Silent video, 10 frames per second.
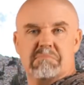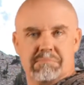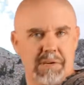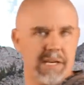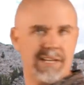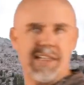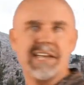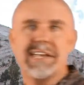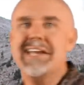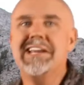meaning
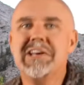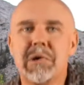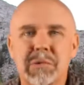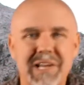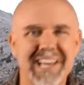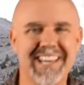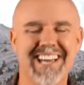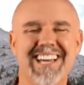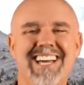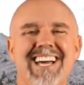like any old
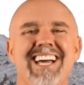lake.